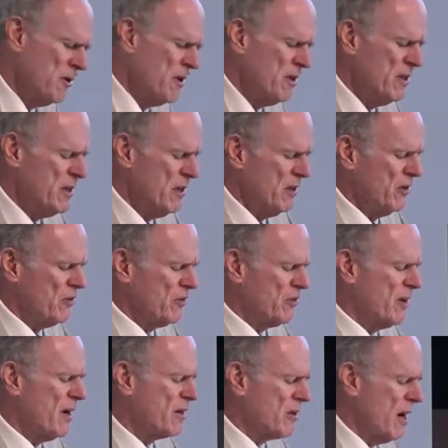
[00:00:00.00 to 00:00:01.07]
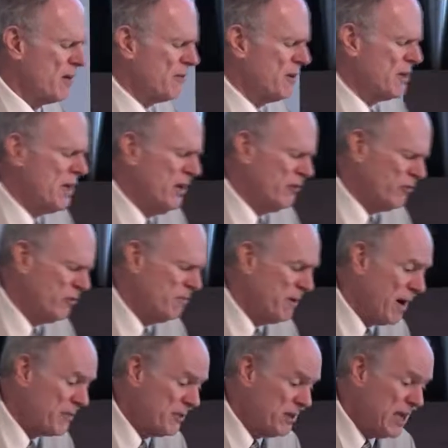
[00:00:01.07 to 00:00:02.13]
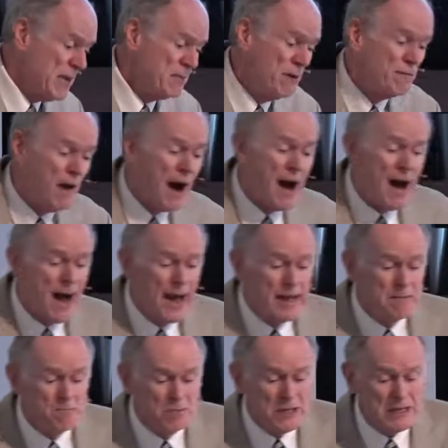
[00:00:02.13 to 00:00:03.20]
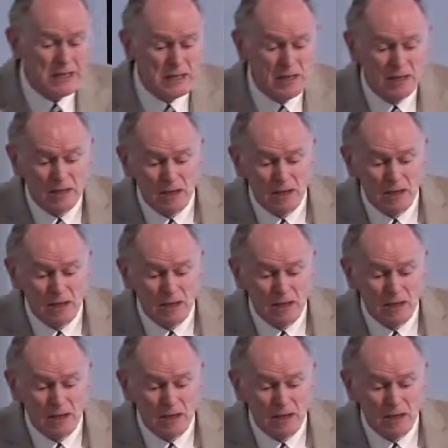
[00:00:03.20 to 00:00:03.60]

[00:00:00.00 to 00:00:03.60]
in his congregation by the name of I.B.,